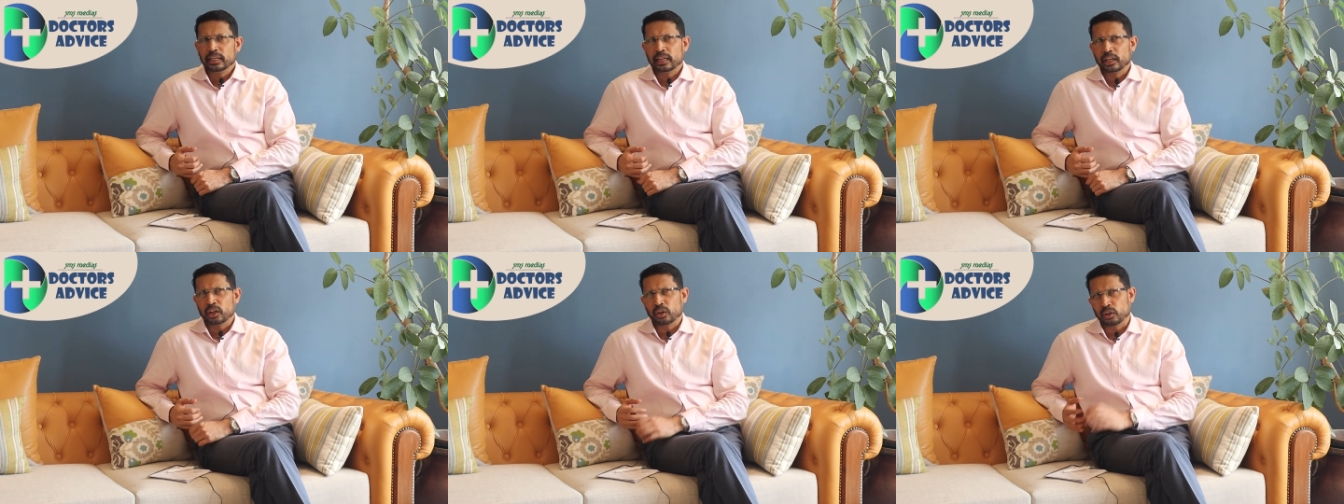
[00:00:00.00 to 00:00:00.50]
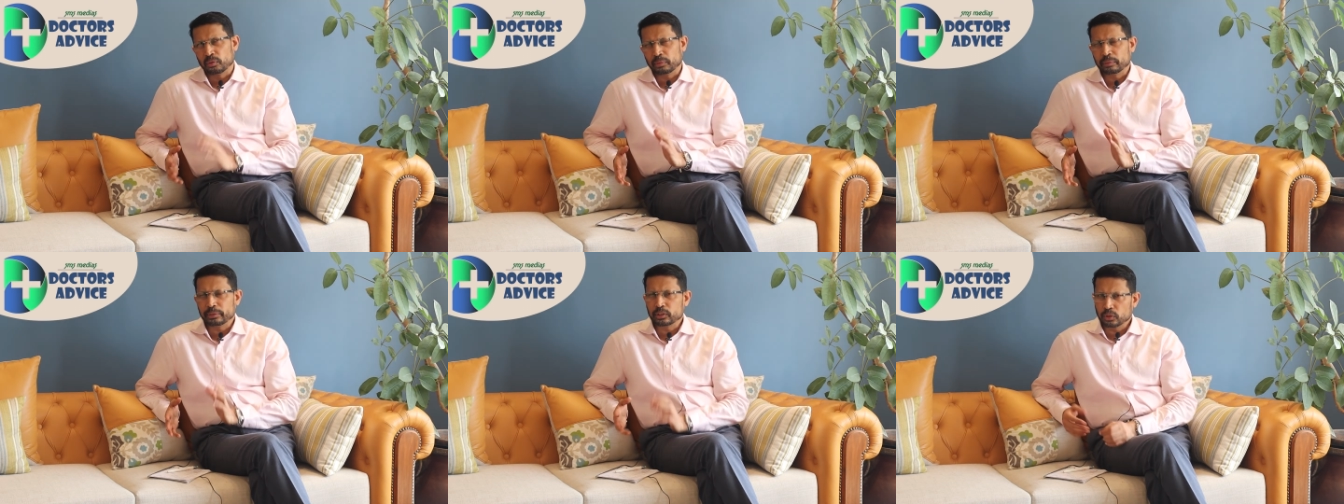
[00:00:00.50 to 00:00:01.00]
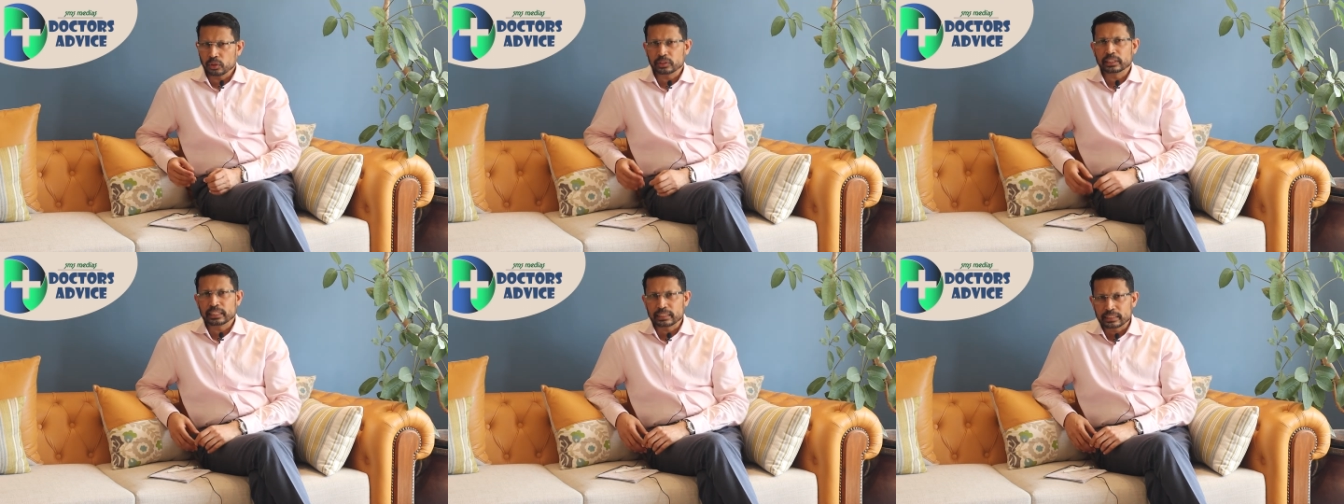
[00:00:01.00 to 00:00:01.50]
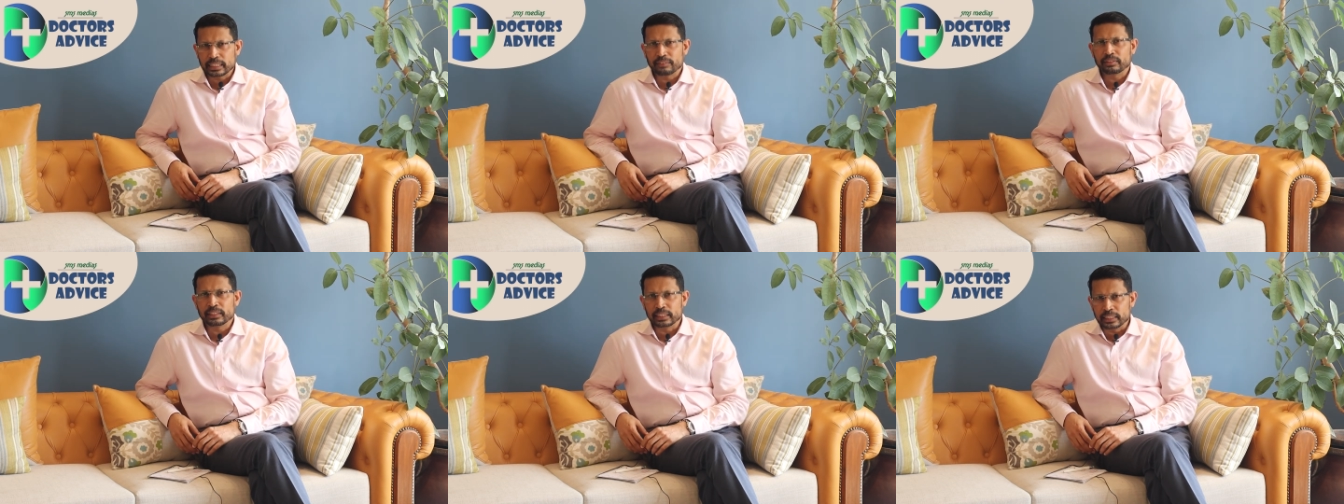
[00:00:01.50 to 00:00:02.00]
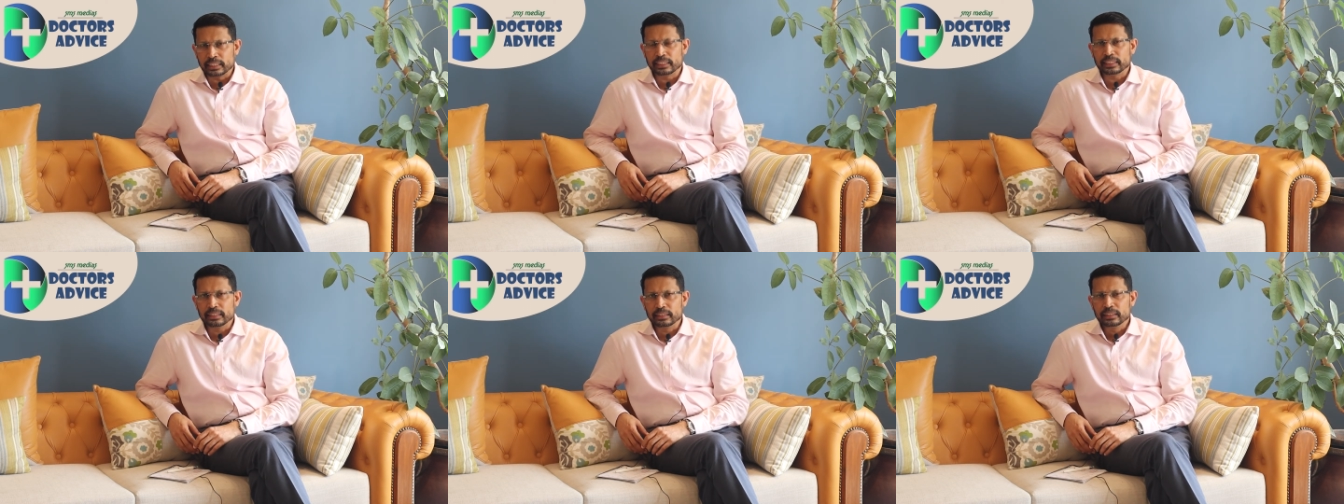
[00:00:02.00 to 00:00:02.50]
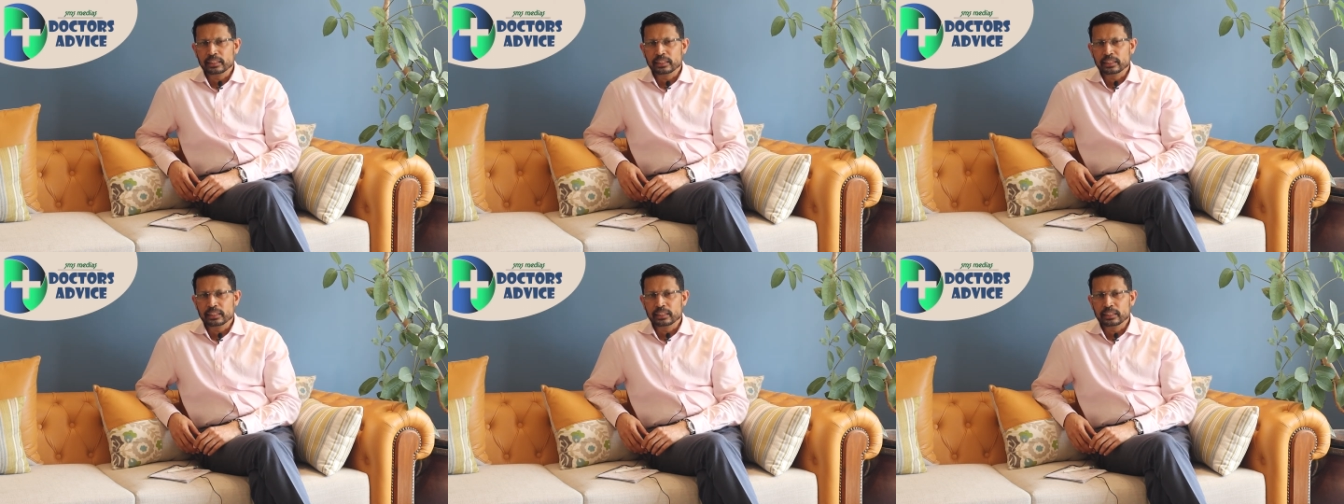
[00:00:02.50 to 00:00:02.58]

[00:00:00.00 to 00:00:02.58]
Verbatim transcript: or maybe 2007 in India.